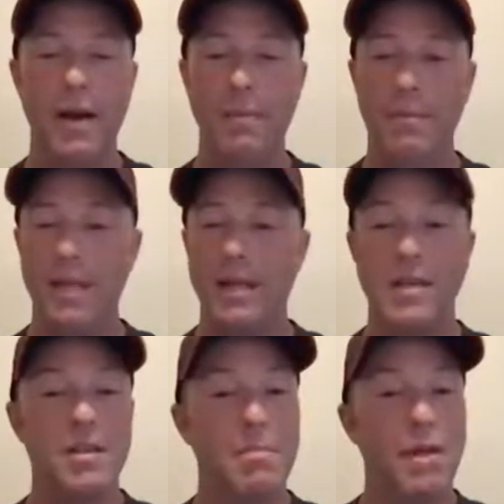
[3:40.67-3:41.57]
That
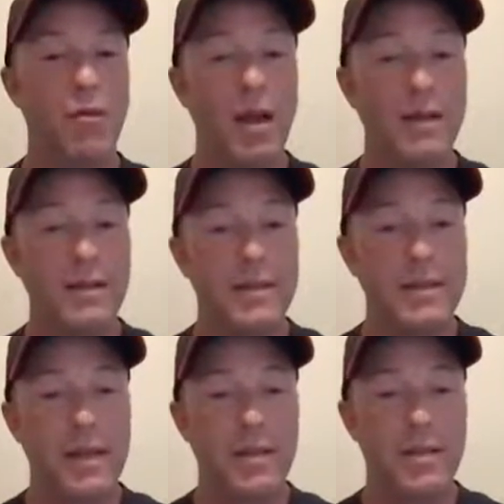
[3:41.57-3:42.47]
doesn't mean reckless
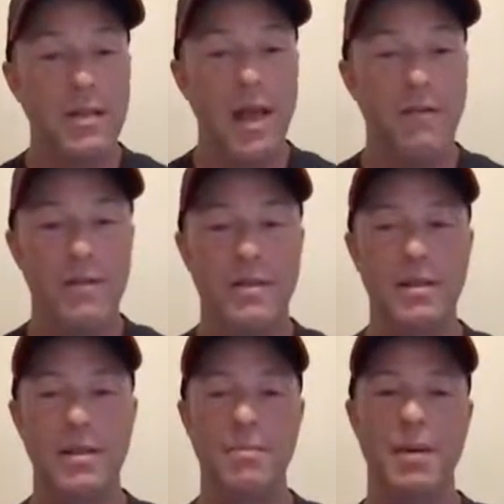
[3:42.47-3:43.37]
decisions,
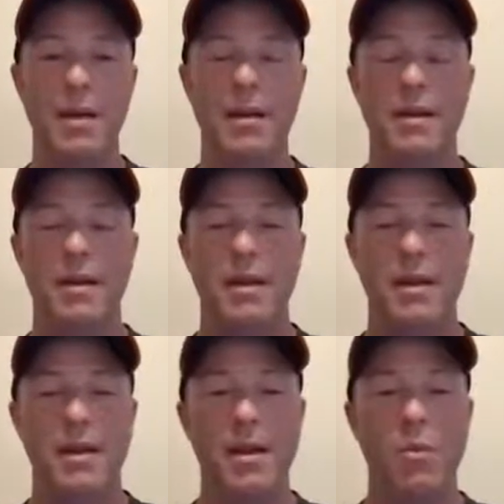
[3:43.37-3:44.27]
obviously, but
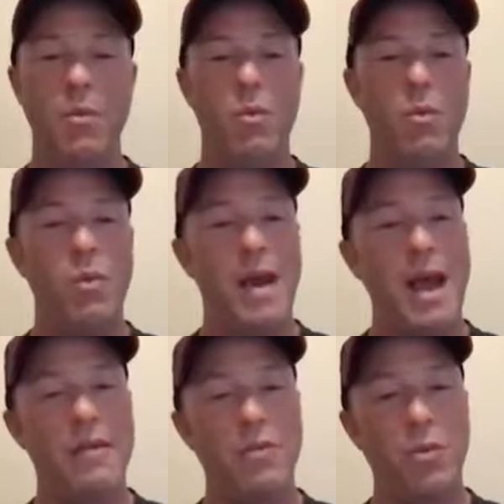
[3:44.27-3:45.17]
we
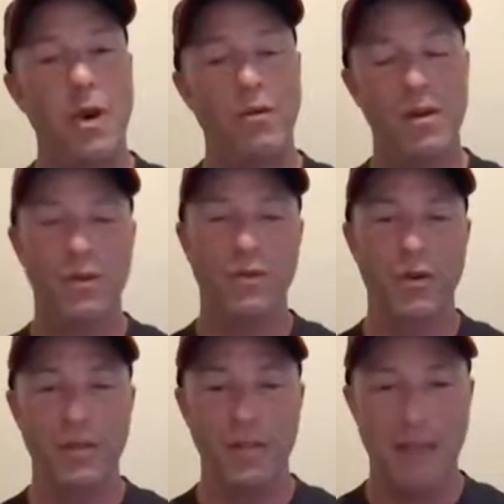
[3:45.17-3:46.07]
have to weigh risk
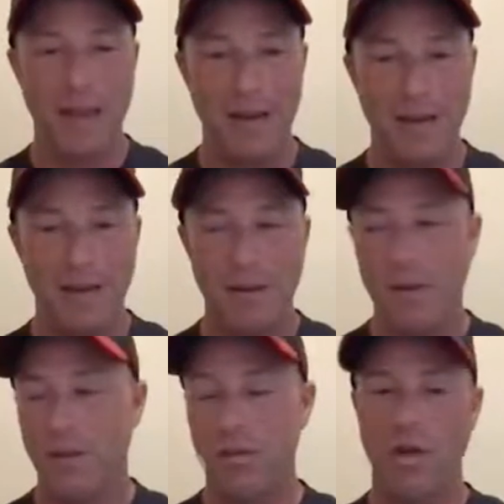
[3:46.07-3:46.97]
versus gain.
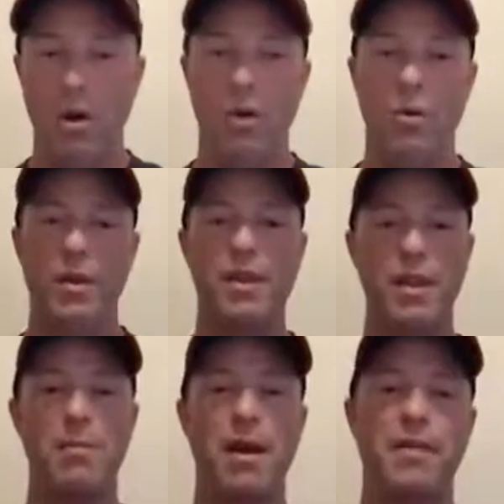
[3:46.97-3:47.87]
So think
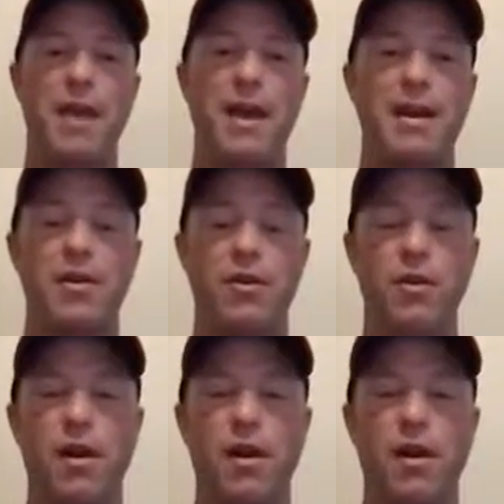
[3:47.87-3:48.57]
about that in your,